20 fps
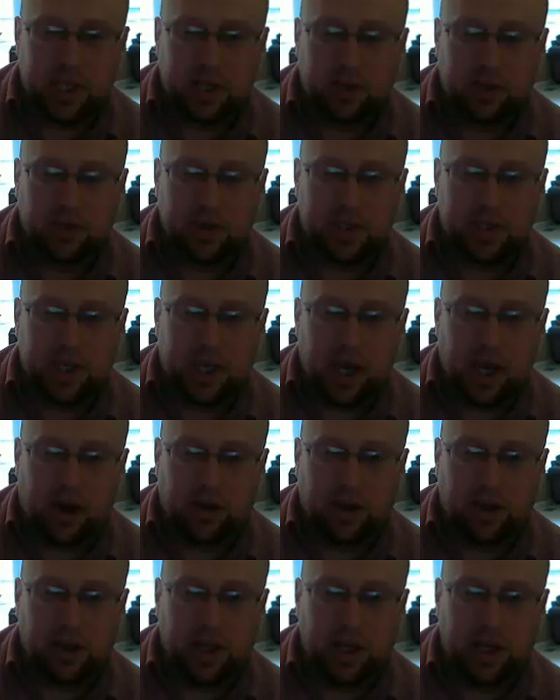do, I mean, we
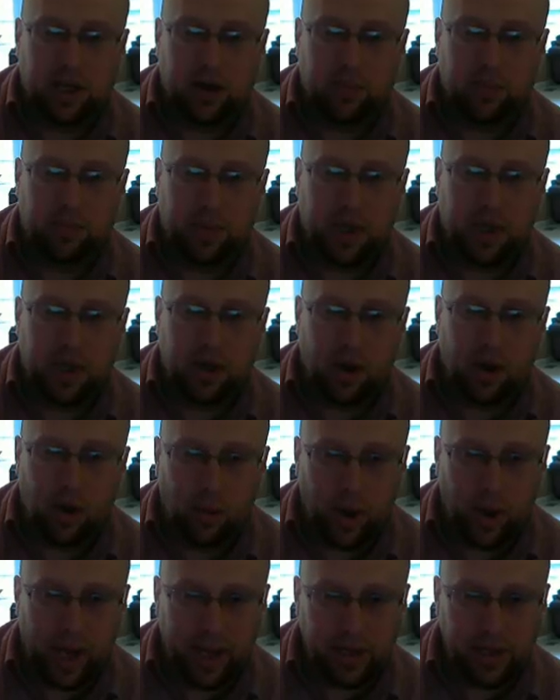could convert that into H
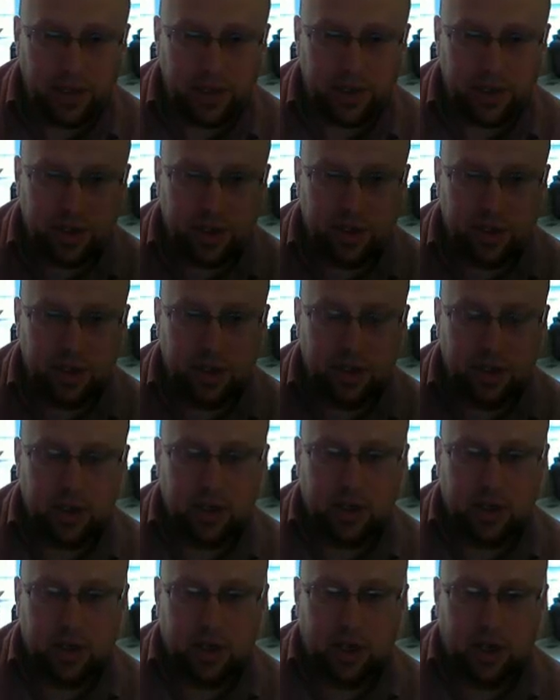plus, but the
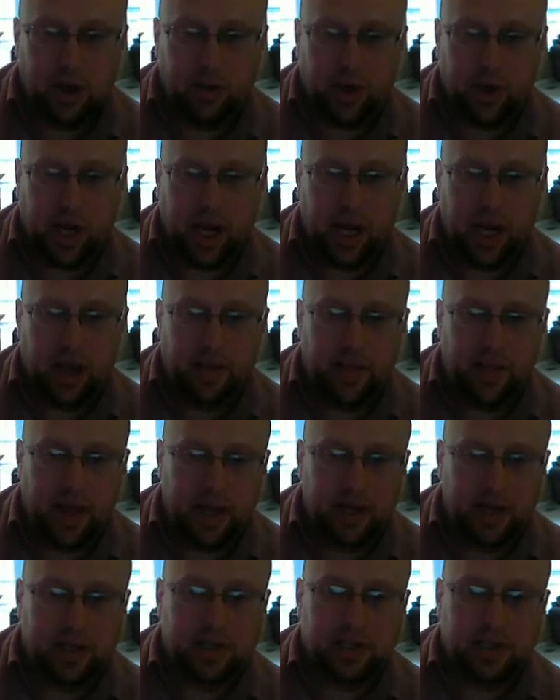easiest thing to do is to
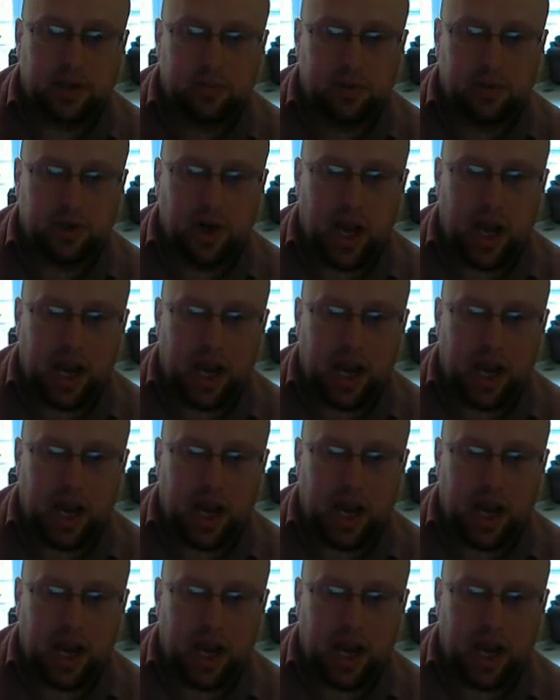calculate your